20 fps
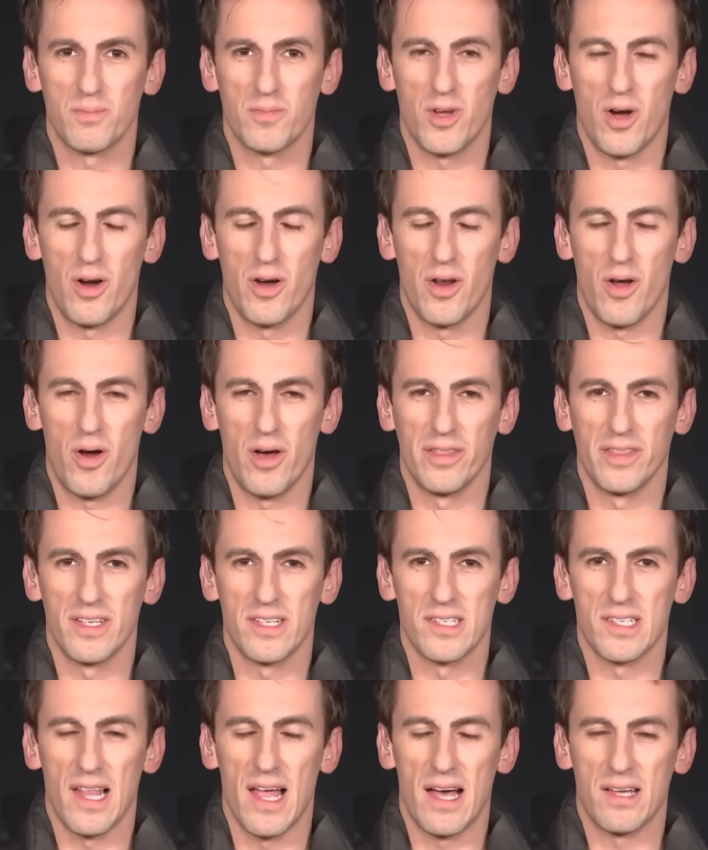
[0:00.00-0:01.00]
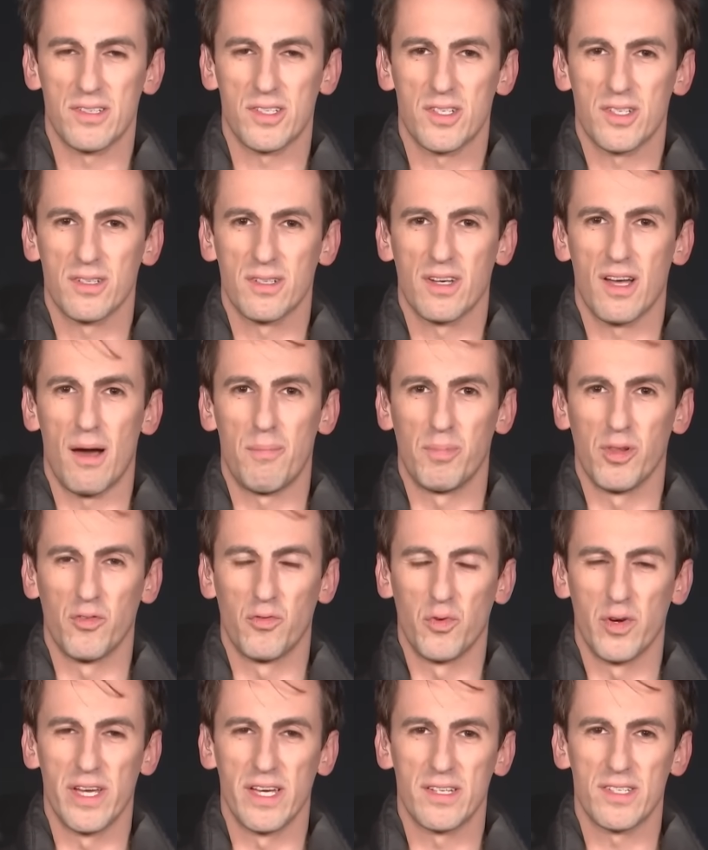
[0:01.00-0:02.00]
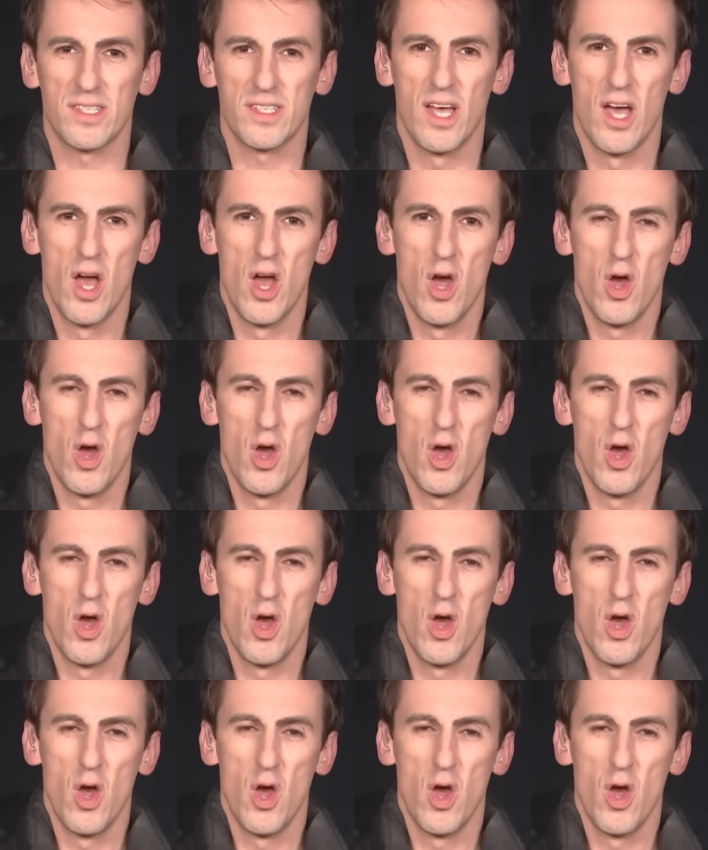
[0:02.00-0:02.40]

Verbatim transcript: gone on these last couple of weeks.